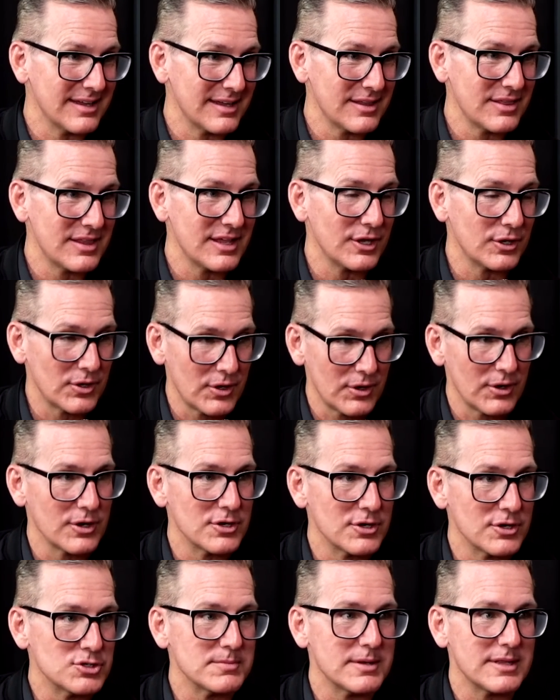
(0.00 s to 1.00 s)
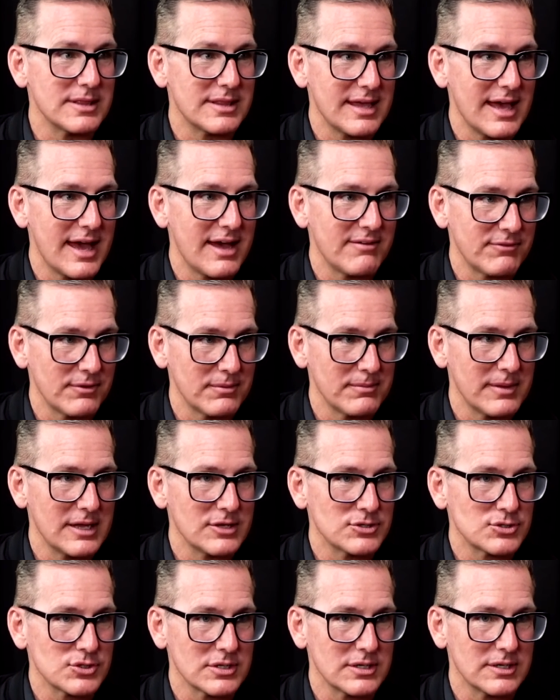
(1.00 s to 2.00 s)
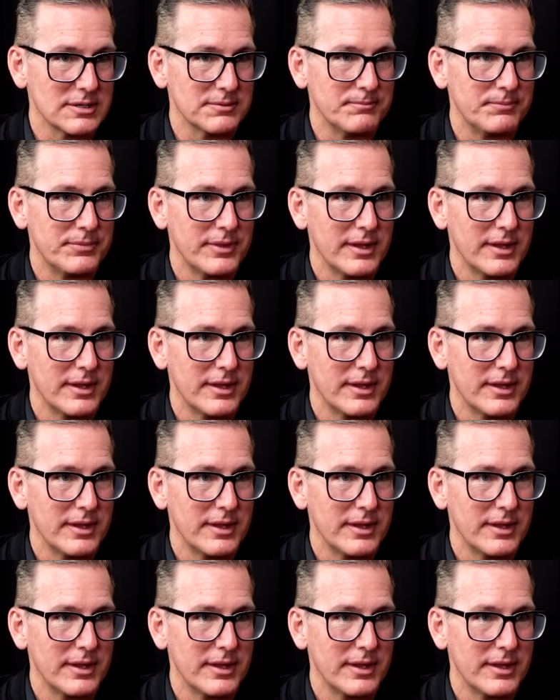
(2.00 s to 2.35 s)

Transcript: the encouragement, the affirmation,